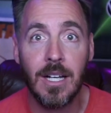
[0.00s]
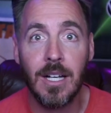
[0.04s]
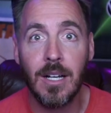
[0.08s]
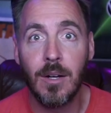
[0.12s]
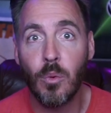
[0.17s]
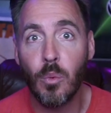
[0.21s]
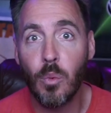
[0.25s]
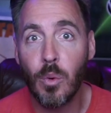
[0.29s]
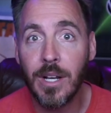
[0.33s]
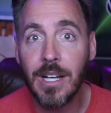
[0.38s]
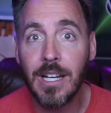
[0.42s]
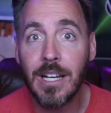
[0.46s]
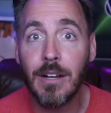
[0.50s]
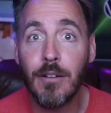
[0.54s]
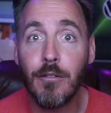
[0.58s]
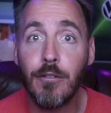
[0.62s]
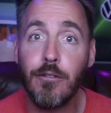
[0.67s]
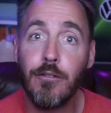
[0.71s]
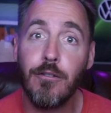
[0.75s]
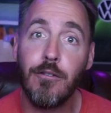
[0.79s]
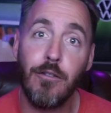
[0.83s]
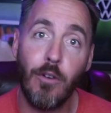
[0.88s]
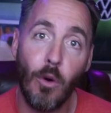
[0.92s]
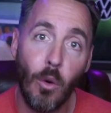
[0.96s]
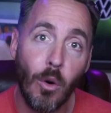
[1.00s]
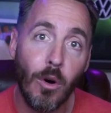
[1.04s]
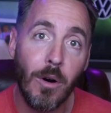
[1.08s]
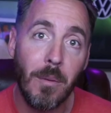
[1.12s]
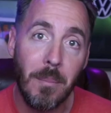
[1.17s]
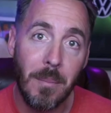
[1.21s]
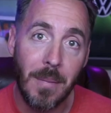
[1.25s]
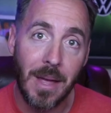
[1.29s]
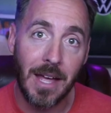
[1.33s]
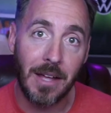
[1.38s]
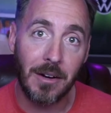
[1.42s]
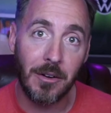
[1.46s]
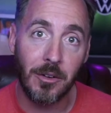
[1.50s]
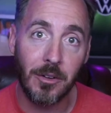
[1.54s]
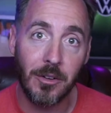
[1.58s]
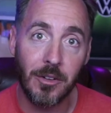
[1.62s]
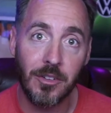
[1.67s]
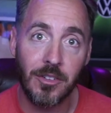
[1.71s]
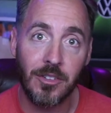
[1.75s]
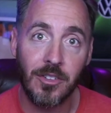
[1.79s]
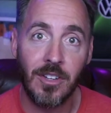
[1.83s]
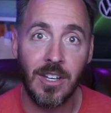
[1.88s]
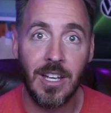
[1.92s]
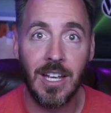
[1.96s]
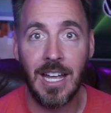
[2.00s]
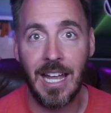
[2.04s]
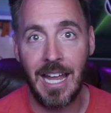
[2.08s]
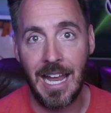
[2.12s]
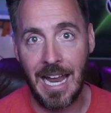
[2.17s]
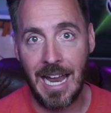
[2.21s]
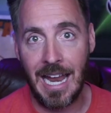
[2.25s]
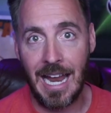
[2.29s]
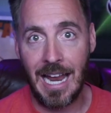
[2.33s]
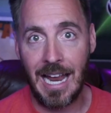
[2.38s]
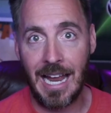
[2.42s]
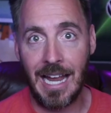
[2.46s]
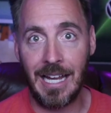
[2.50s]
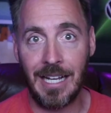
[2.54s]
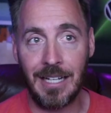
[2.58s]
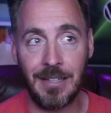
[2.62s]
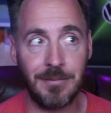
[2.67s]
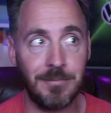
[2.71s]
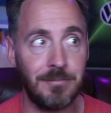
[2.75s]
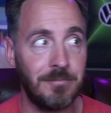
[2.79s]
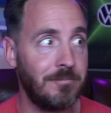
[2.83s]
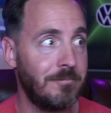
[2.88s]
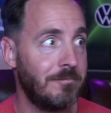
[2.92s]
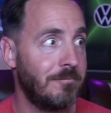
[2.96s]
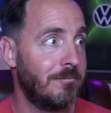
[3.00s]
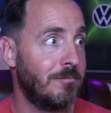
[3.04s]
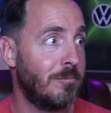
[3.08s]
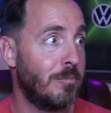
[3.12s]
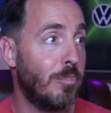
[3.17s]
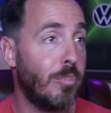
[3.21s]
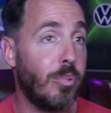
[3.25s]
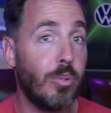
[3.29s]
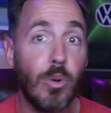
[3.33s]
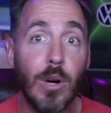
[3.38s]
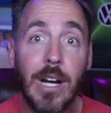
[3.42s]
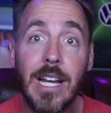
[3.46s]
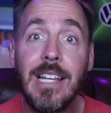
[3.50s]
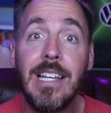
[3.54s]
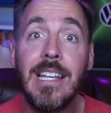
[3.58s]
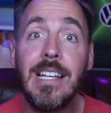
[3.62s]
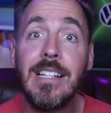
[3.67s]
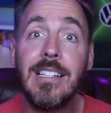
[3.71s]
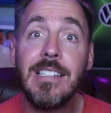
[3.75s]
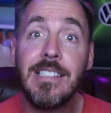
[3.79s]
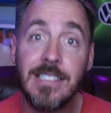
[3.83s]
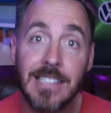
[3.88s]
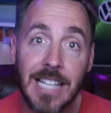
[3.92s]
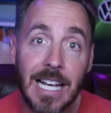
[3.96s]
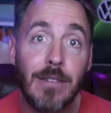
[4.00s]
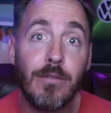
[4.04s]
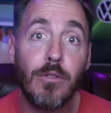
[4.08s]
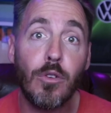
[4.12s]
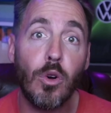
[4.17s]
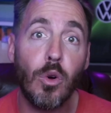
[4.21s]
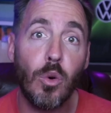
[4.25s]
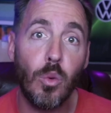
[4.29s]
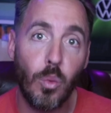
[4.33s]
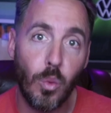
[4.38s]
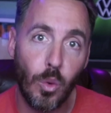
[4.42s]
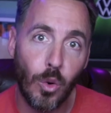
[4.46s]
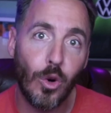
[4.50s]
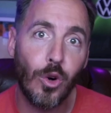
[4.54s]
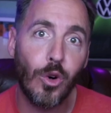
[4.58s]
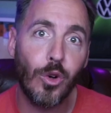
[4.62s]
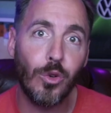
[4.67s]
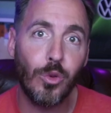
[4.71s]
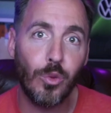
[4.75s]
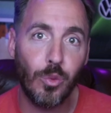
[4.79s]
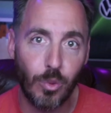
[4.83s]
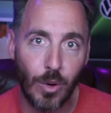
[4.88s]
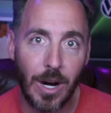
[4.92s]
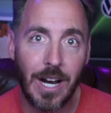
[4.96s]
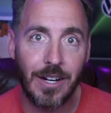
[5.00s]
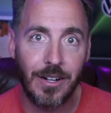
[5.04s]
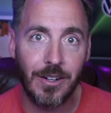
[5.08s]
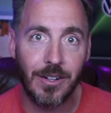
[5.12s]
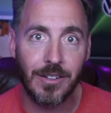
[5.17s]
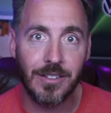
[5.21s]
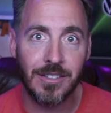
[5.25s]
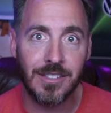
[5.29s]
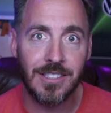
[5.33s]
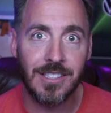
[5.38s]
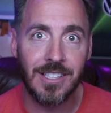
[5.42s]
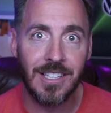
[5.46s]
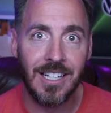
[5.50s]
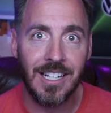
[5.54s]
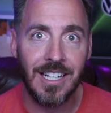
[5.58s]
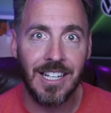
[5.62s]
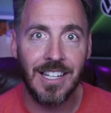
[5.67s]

winning four medals and breaking several world records.